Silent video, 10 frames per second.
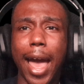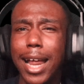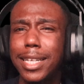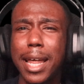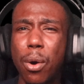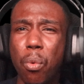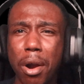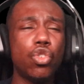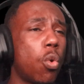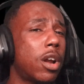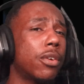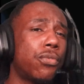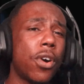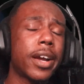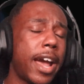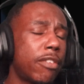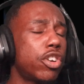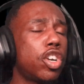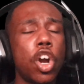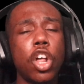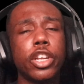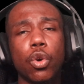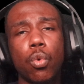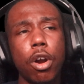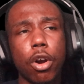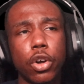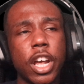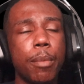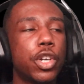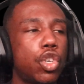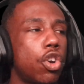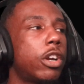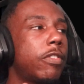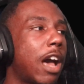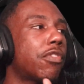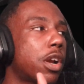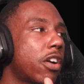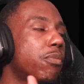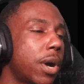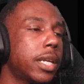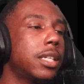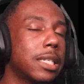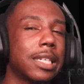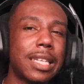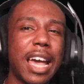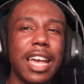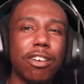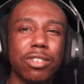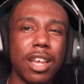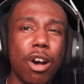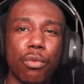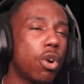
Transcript: How does that work? You want to every girl in the world, but you don't even have enough money to sustain yourself.